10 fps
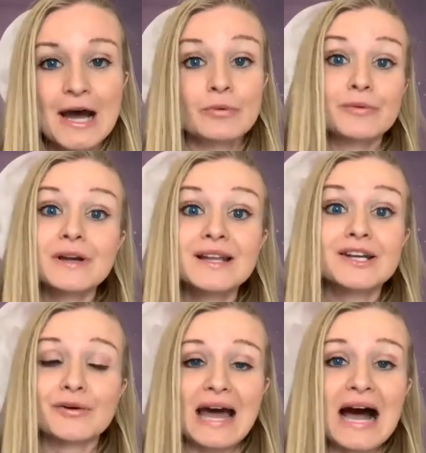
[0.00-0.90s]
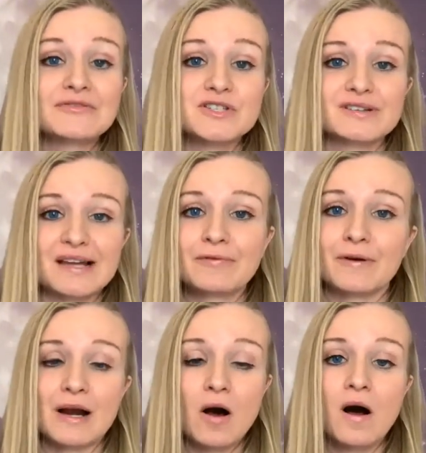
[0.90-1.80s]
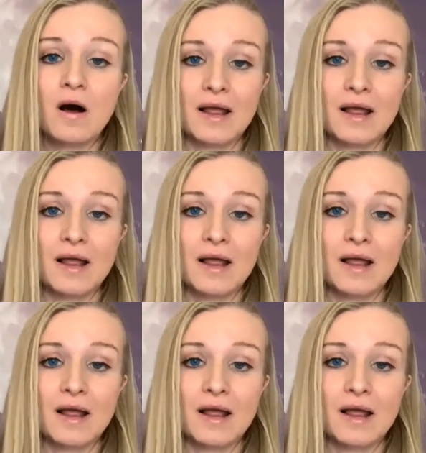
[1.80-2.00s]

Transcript: we really don't have to suffer at all.